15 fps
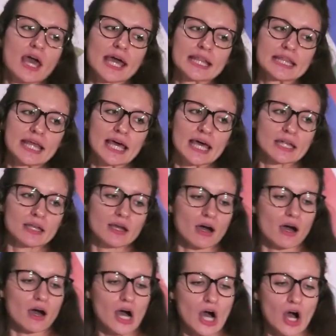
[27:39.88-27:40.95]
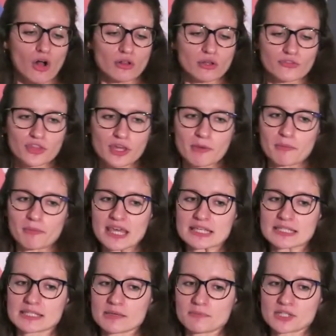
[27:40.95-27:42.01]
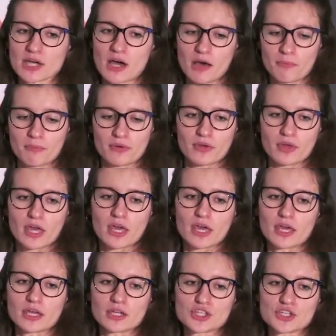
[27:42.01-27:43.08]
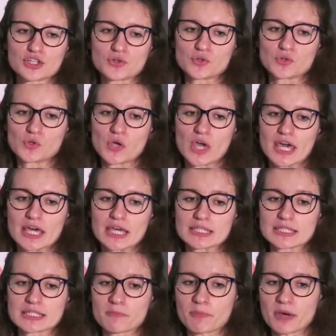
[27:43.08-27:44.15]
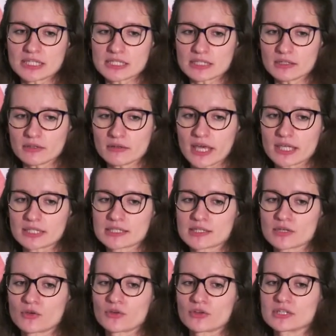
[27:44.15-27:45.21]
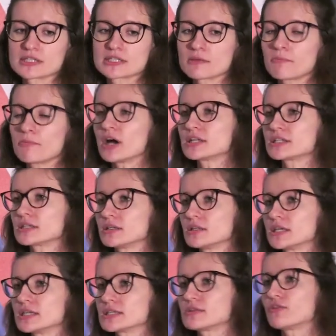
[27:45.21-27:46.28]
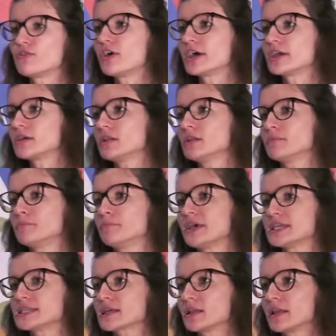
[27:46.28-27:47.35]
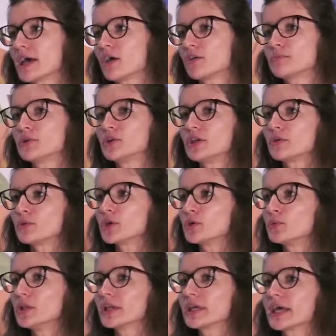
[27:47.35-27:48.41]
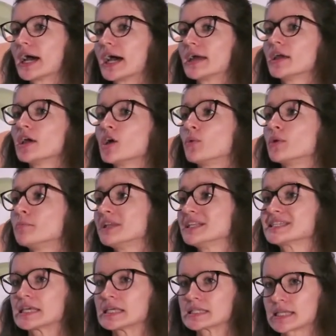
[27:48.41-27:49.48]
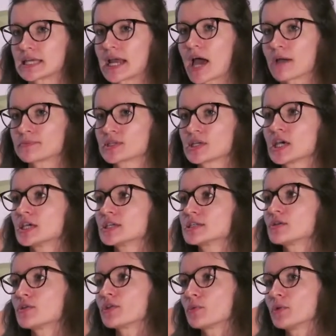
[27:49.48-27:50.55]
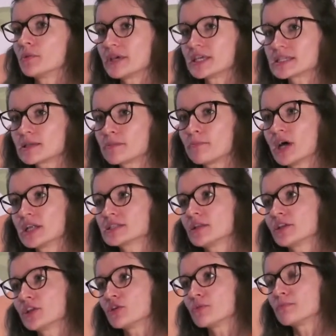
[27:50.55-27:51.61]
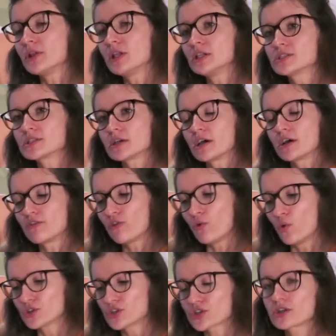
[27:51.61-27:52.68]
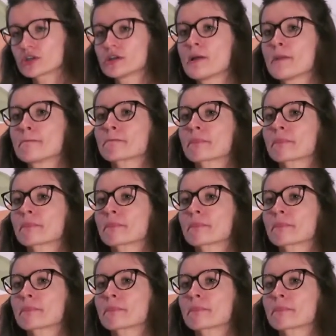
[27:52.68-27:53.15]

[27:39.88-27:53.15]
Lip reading: And then all of them are being zipped up into a zip bundle. And so the zip bundle is the final basically output that you will get when building Instant Apps. So there will be a zip bundle in your build folder